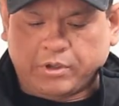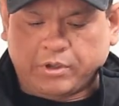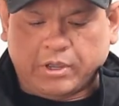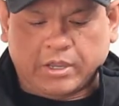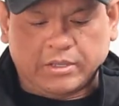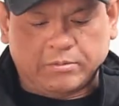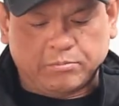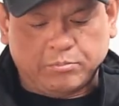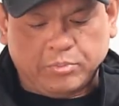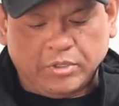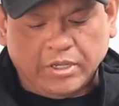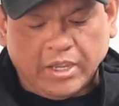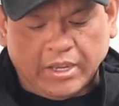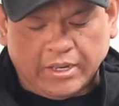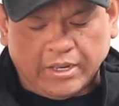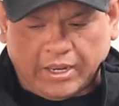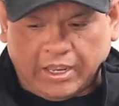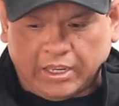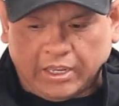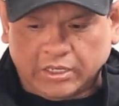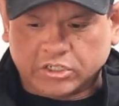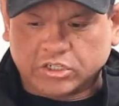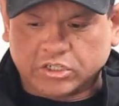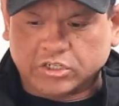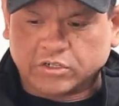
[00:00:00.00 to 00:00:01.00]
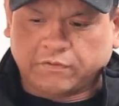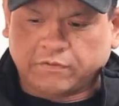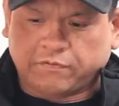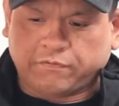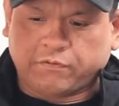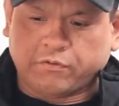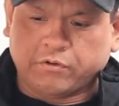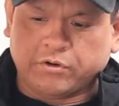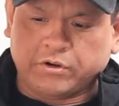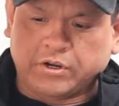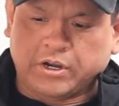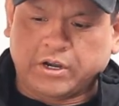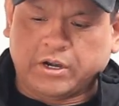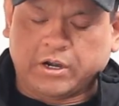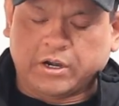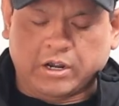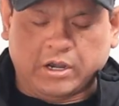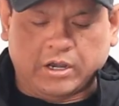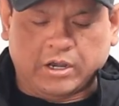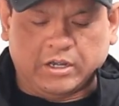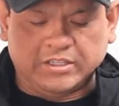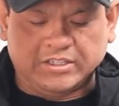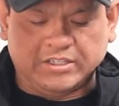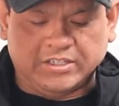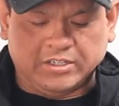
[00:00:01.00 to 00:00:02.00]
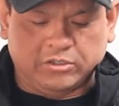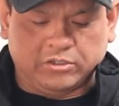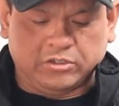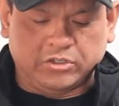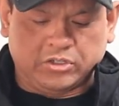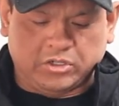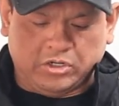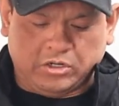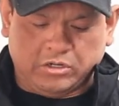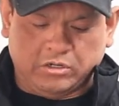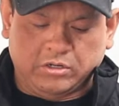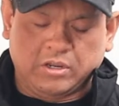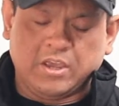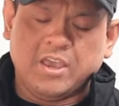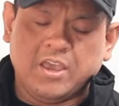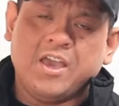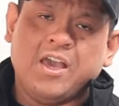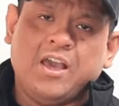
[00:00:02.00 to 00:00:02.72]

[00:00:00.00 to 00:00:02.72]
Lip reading: at B&H for their deal zone.